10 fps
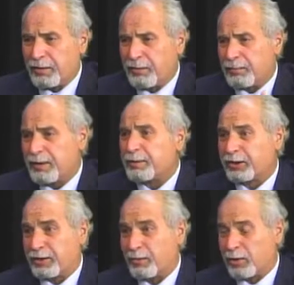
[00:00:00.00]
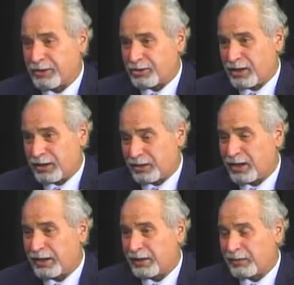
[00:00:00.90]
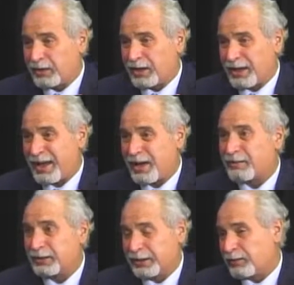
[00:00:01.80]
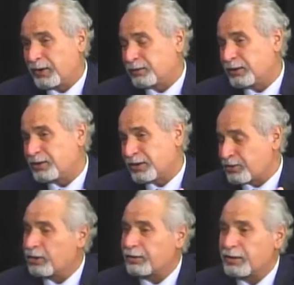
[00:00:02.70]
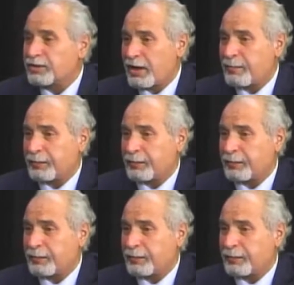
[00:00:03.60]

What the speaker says: people that are more educated getting heavily involved in these things. Although it does happen,